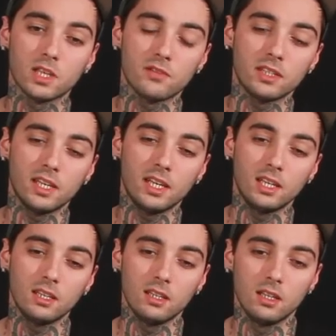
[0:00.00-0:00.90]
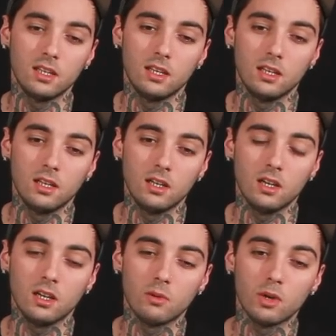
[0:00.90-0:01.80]
Suffocate,
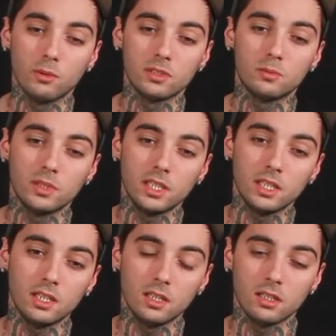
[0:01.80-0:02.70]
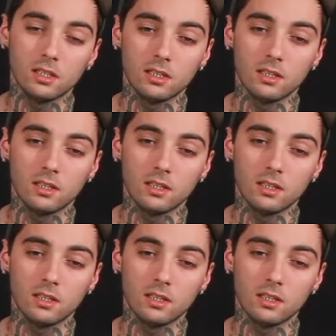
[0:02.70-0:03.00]
Woe Is Me,